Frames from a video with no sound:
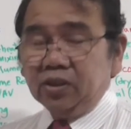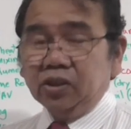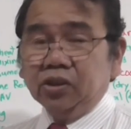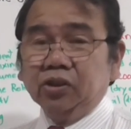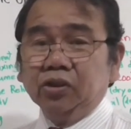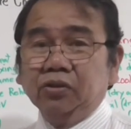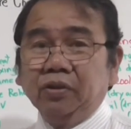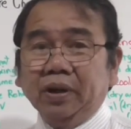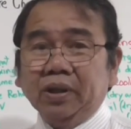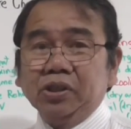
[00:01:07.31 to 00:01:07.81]
the
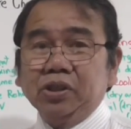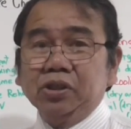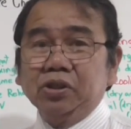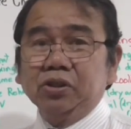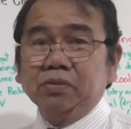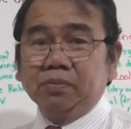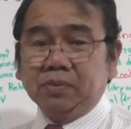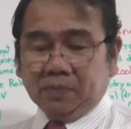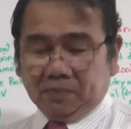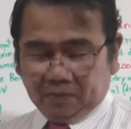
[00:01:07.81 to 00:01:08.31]
direction
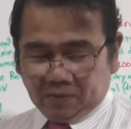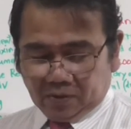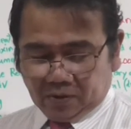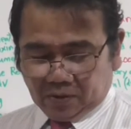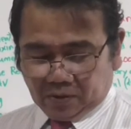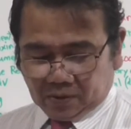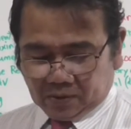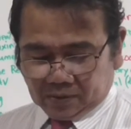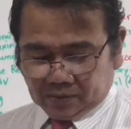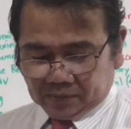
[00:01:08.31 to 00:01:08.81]
of the
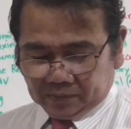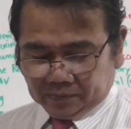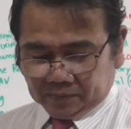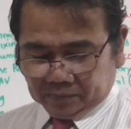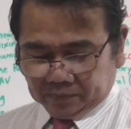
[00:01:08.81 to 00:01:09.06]
flow.